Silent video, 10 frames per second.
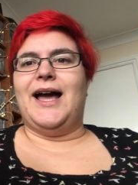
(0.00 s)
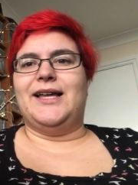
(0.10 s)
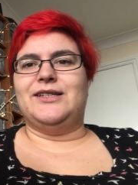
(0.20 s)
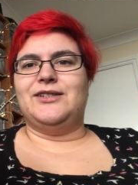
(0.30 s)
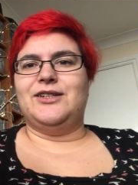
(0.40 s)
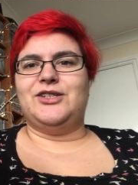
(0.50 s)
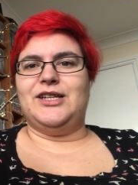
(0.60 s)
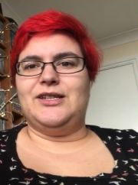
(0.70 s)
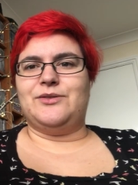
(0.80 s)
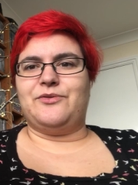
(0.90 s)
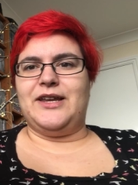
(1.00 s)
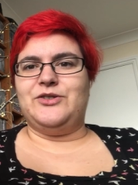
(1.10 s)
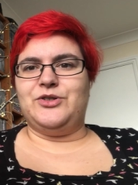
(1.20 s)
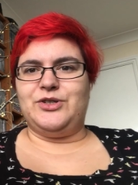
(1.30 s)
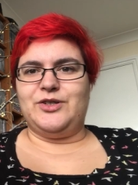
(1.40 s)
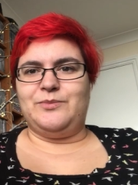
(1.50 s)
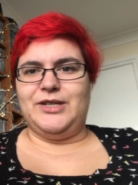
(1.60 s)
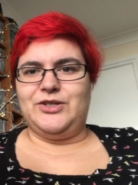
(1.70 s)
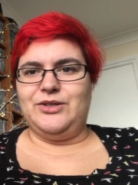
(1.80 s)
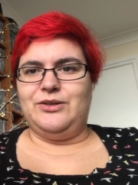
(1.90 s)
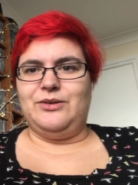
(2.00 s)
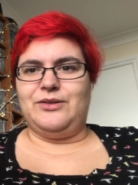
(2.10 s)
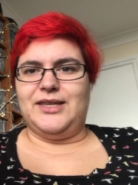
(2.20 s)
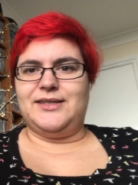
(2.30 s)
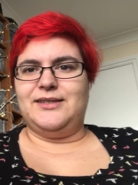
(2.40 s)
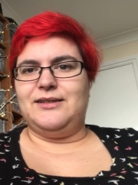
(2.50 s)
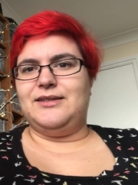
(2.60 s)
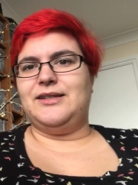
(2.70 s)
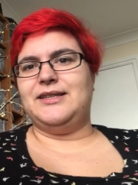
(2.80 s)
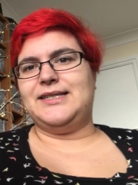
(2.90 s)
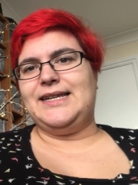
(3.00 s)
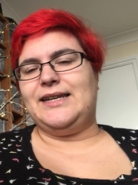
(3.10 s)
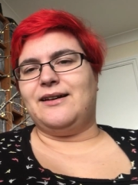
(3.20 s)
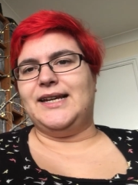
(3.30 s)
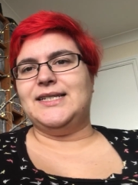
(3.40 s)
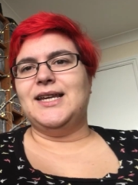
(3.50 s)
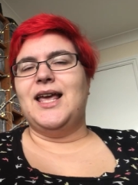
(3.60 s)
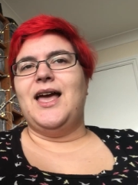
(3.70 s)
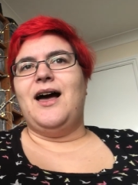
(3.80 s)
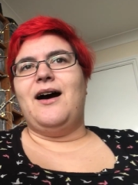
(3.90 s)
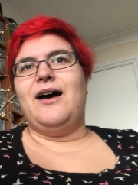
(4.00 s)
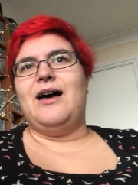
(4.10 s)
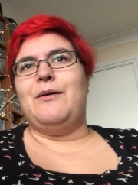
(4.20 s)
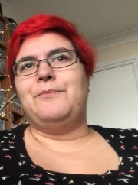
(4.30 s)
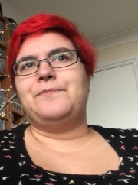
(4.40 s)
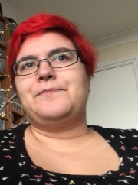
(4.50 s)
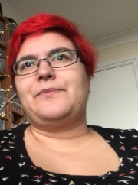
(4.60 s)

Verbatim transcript: and she's sort of introduced me to this to this knit night. Um,